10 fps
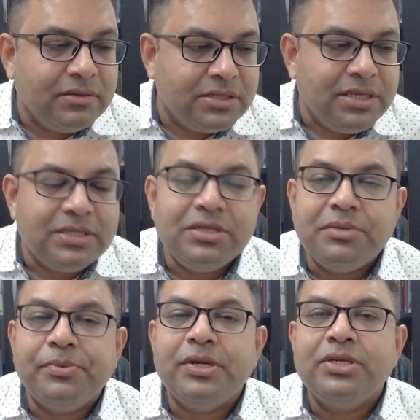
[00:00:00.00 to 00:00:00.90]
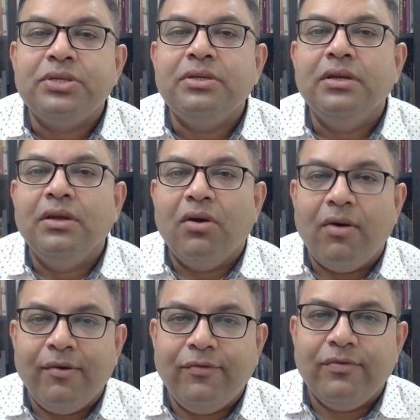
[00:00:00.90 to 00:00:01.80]
serious interpretation
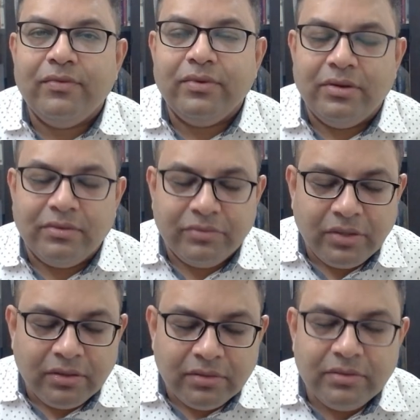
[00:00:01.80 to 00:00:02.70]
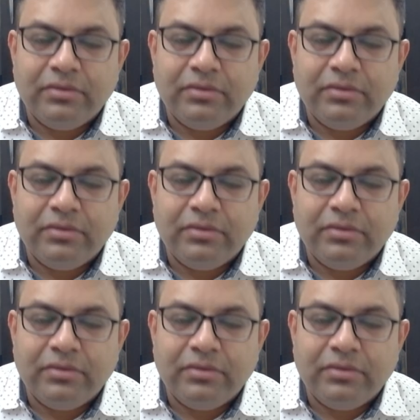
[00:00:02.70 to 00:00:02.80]
of the